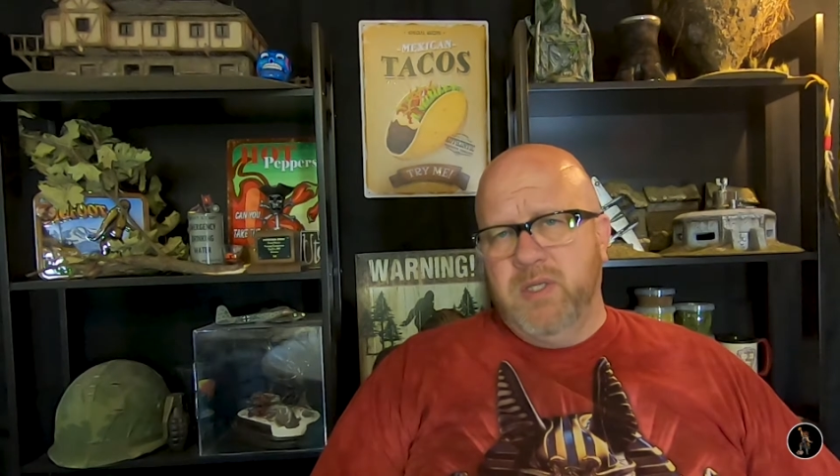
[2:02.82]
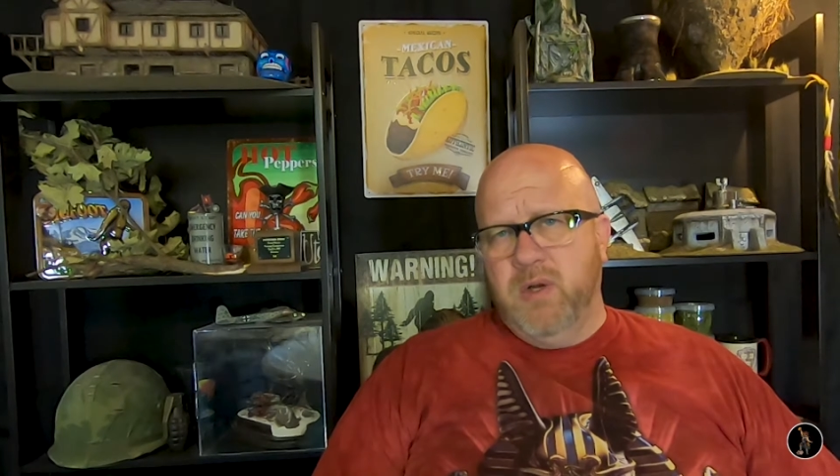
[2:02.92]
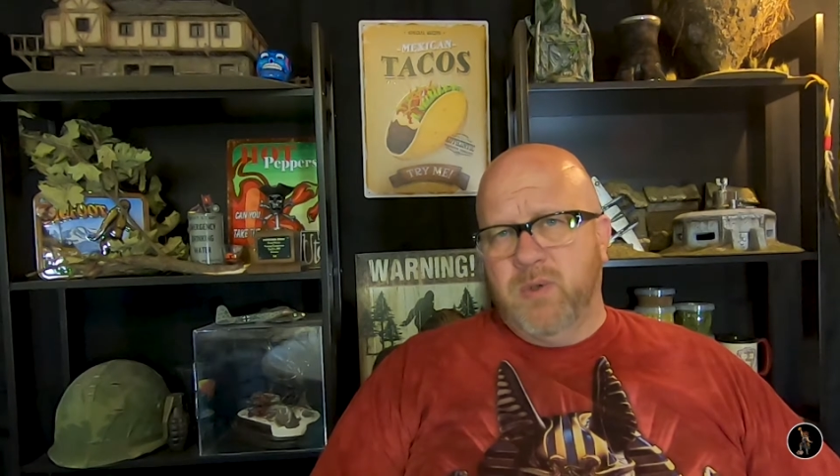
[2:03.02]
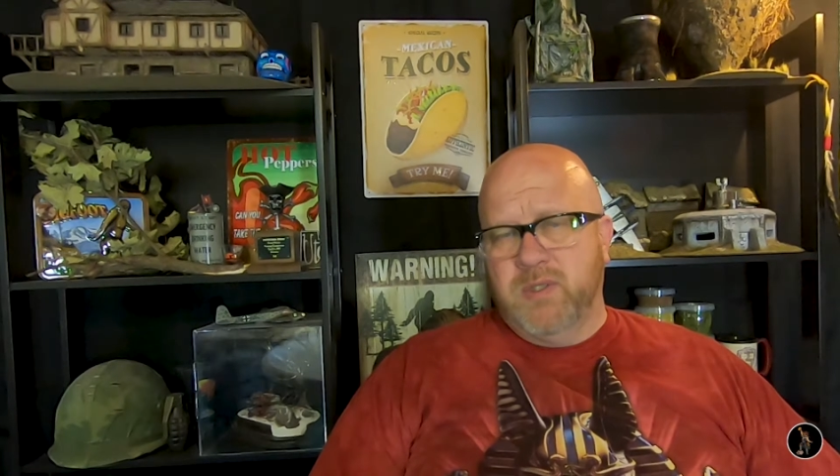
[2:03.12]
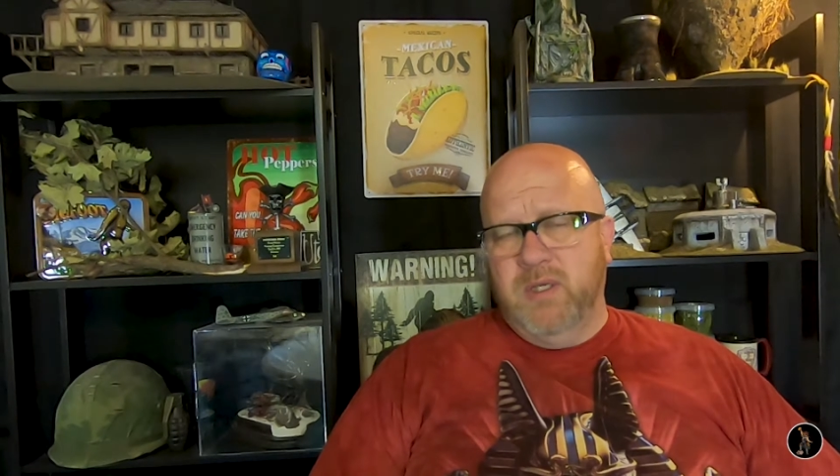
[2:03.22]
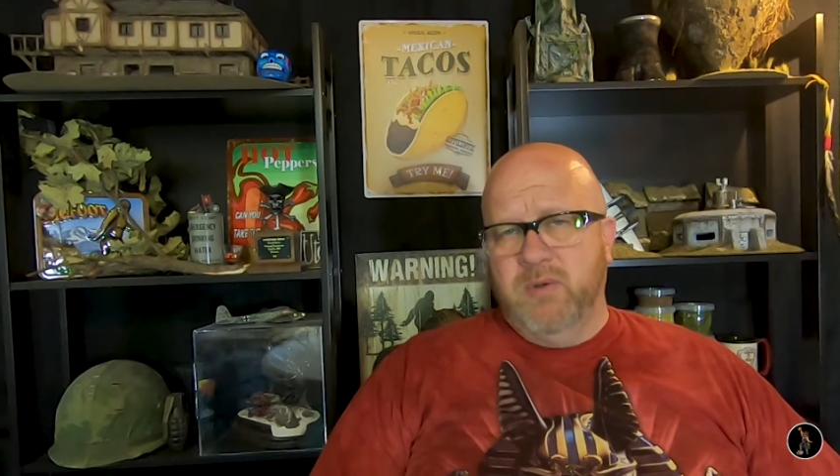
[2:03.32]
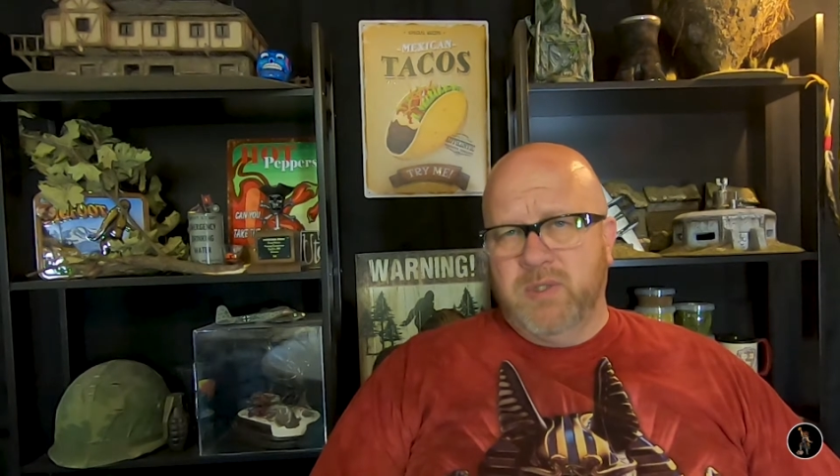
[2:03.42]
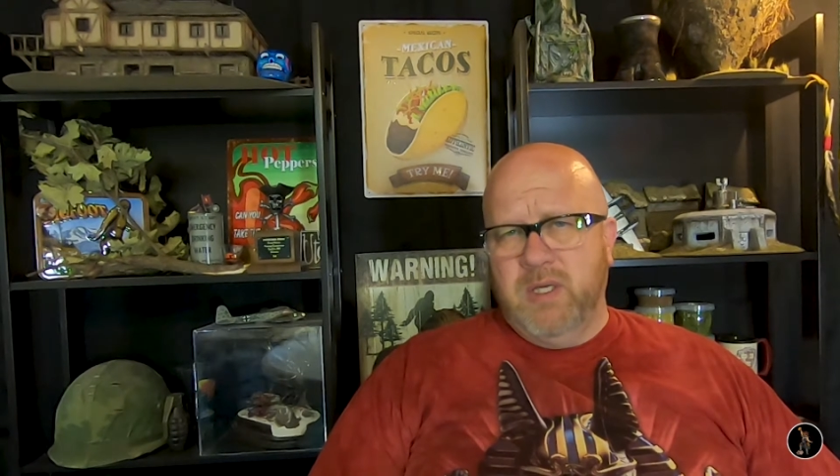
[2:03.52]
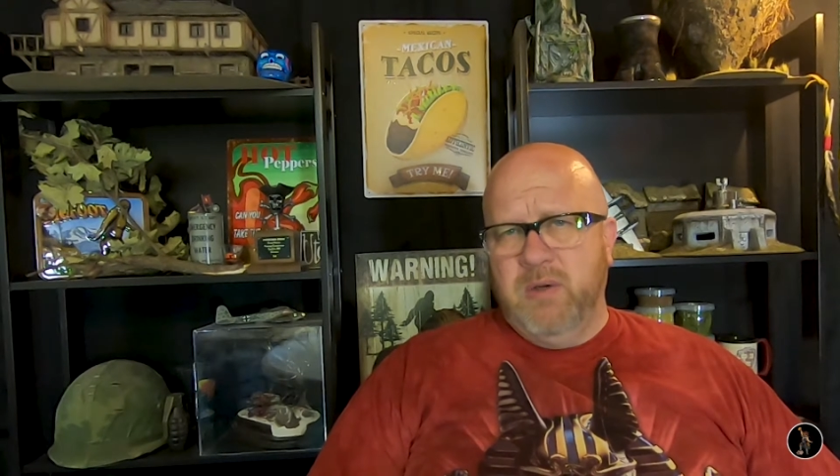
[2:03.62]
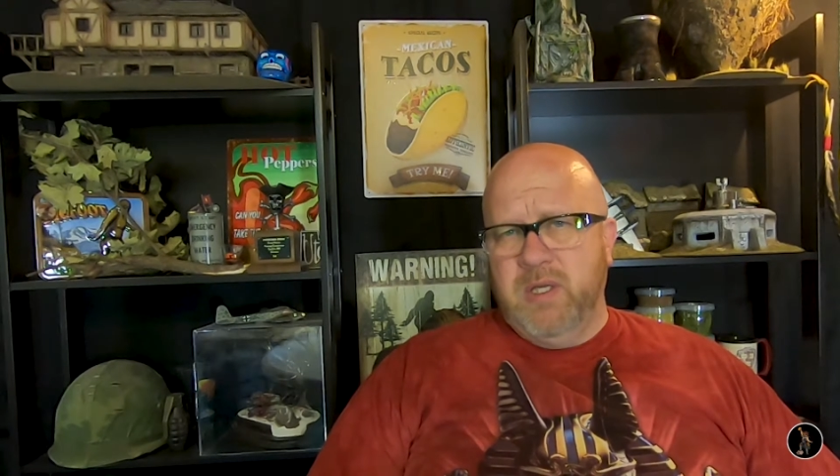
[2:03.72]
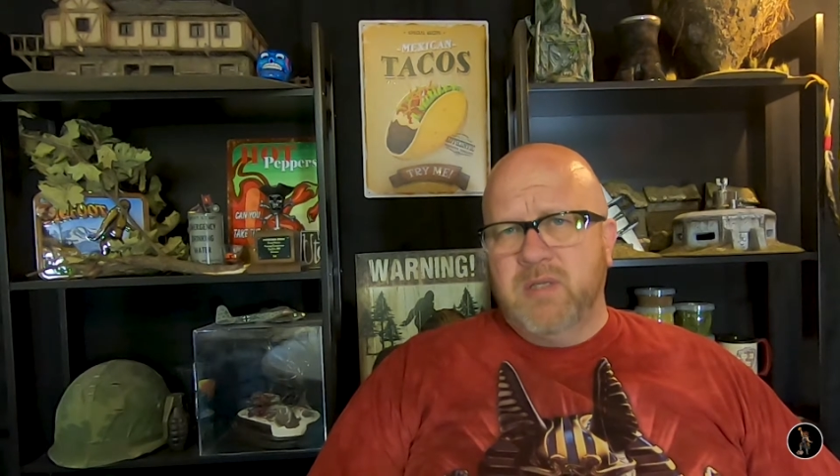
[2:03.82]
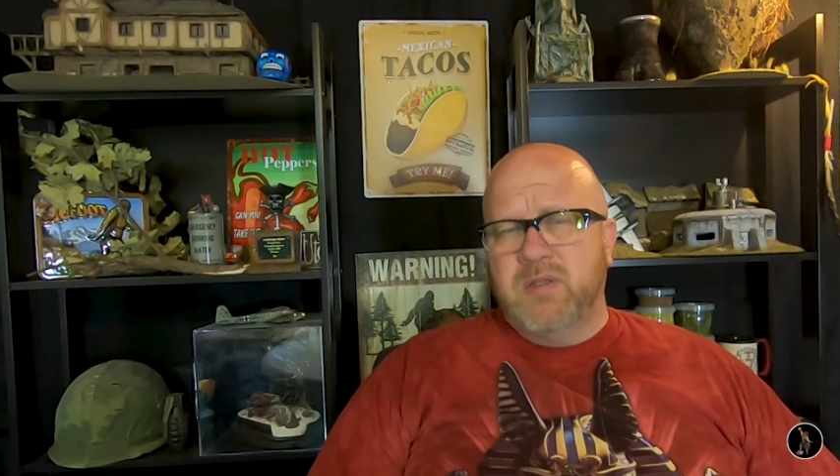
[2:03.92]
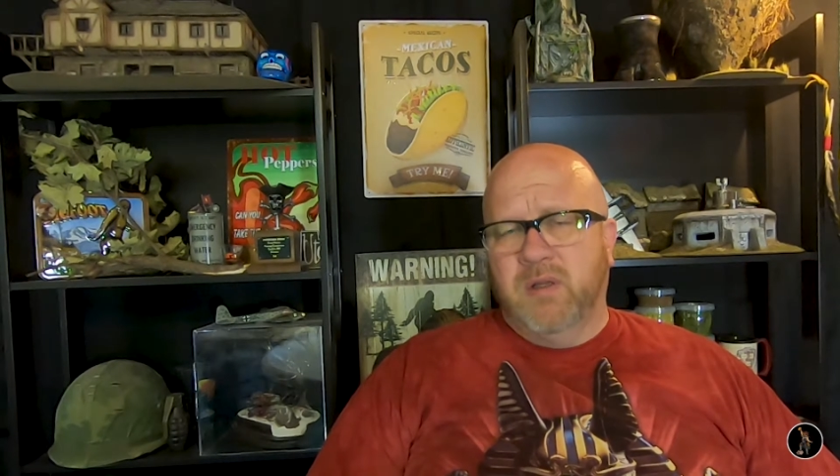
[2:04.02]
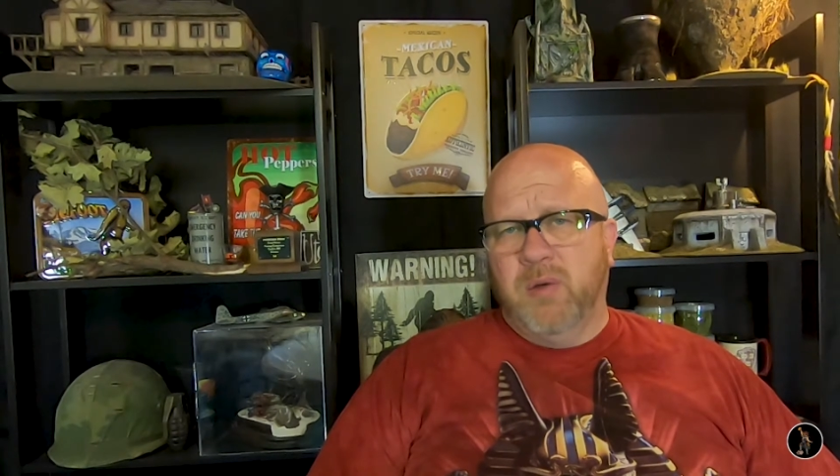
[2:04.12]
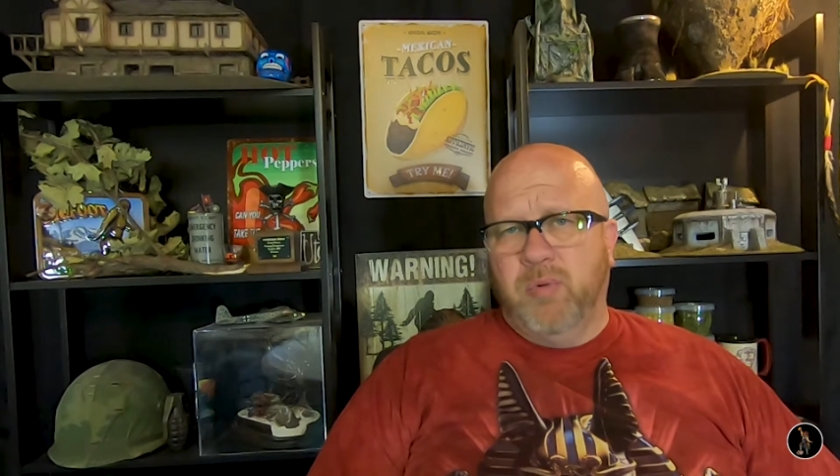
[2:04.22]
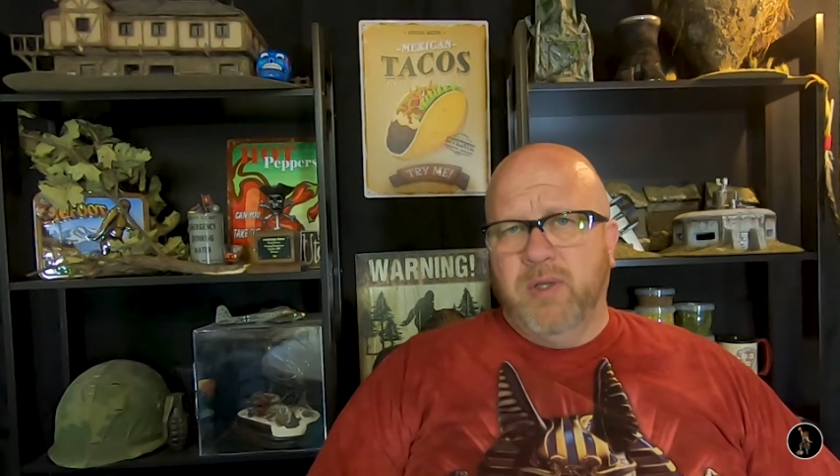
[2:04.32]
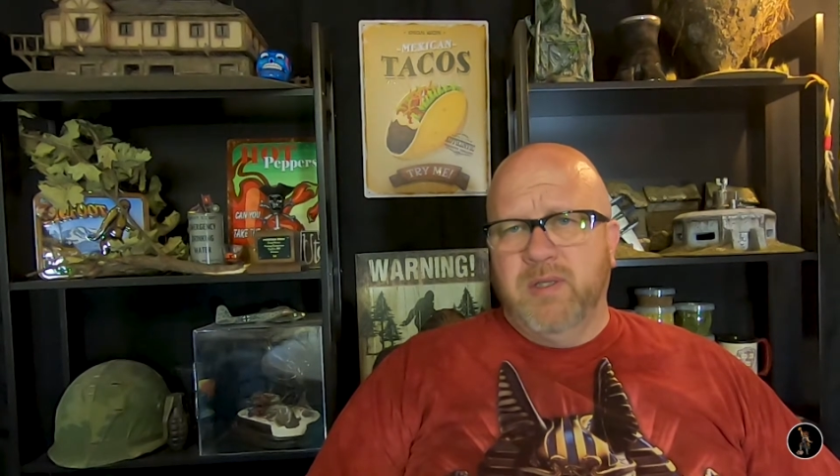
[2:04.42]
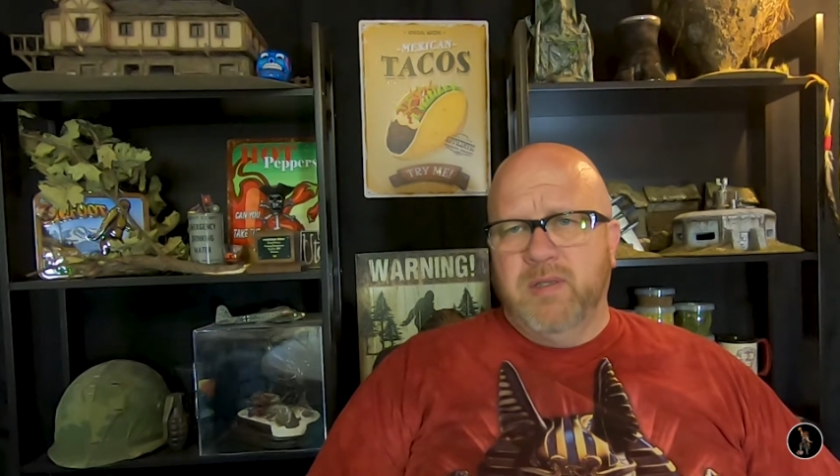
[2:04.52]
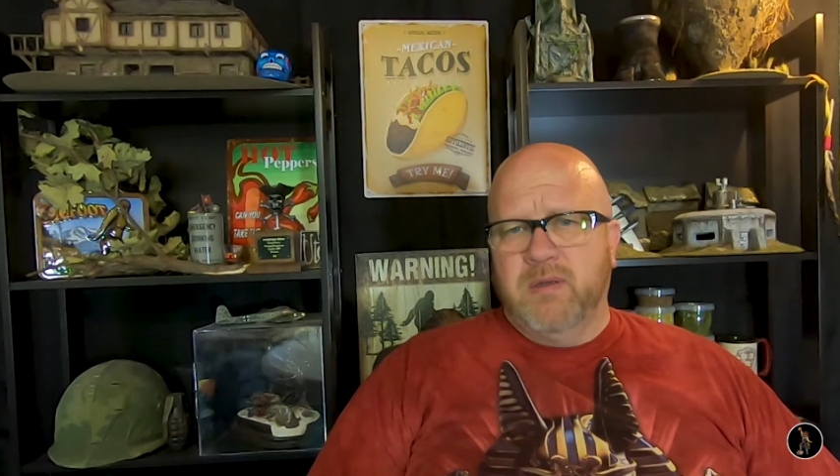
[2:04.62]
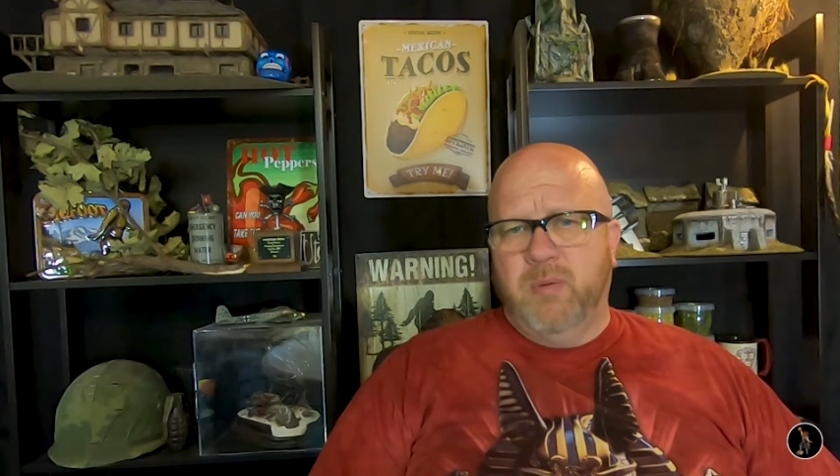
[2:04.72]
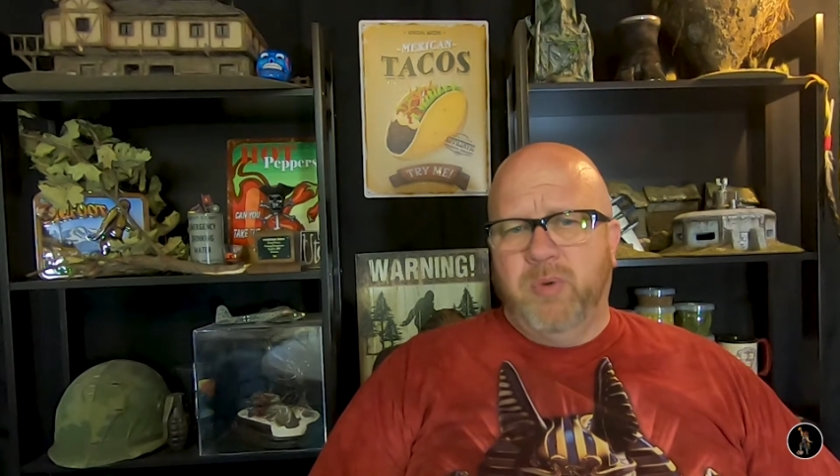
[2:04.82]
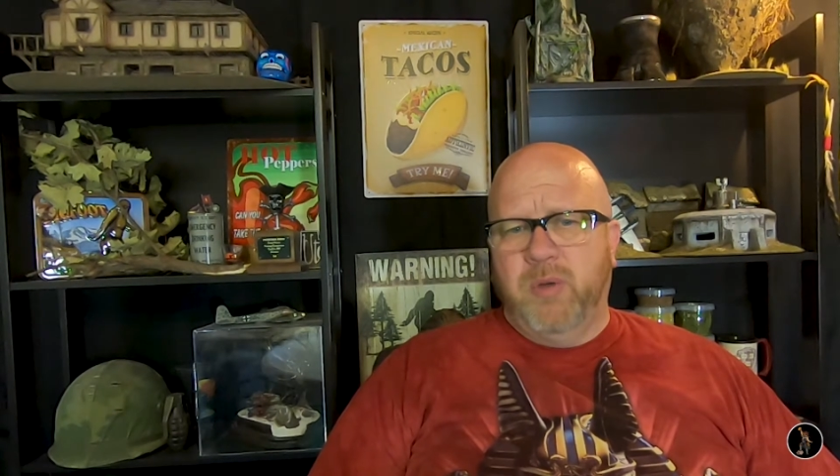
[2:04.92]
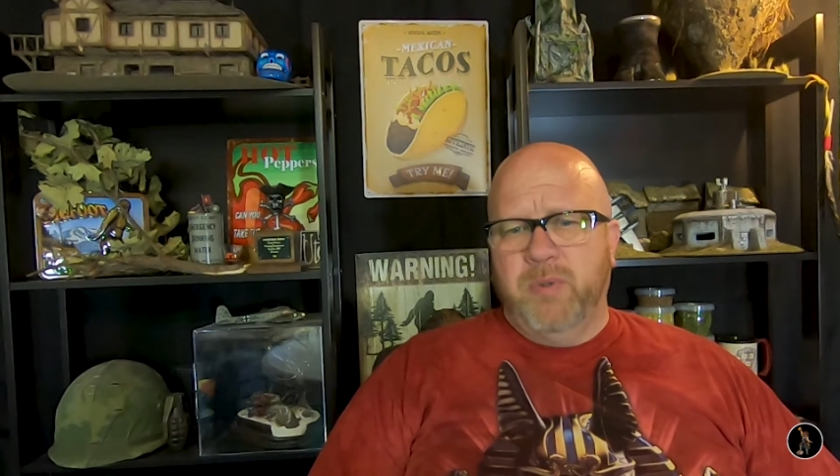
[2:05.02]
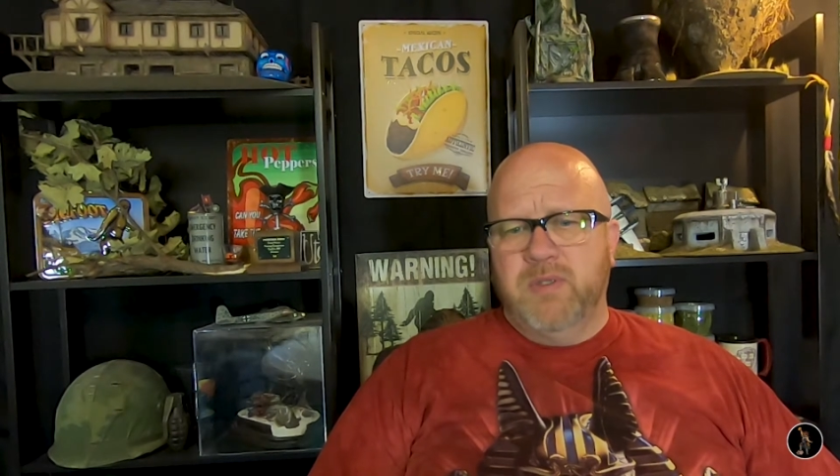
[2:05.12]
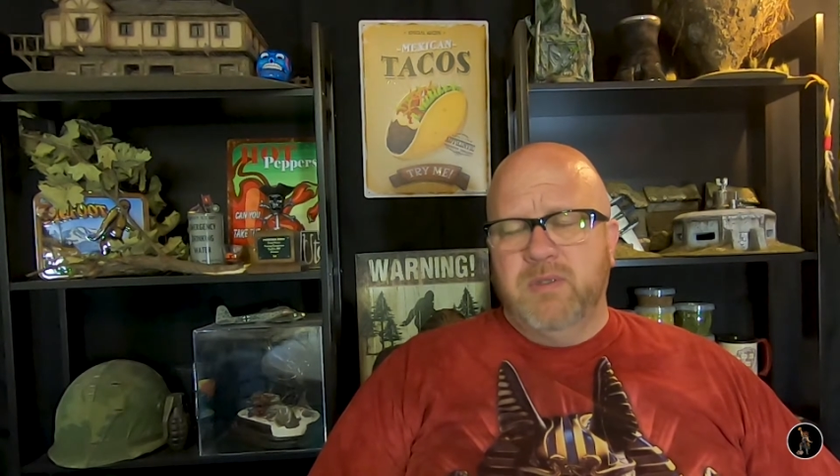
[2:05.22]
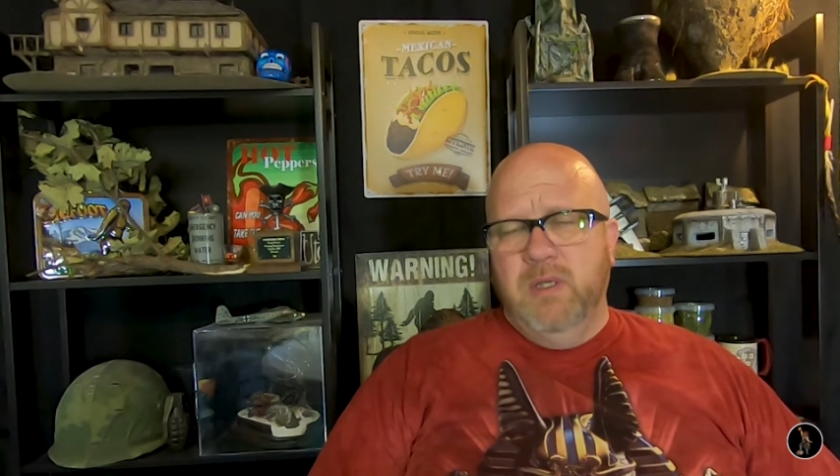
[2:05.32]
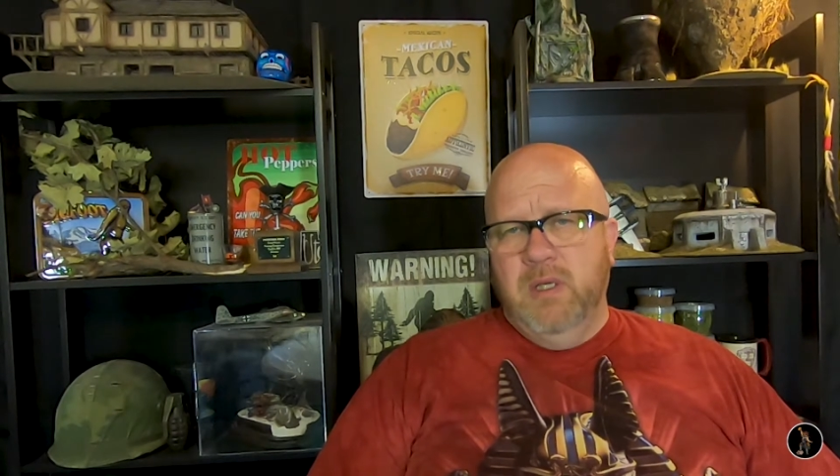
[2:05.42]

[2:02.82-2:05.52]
noticed it and knows it's deliberate. It's on purpose.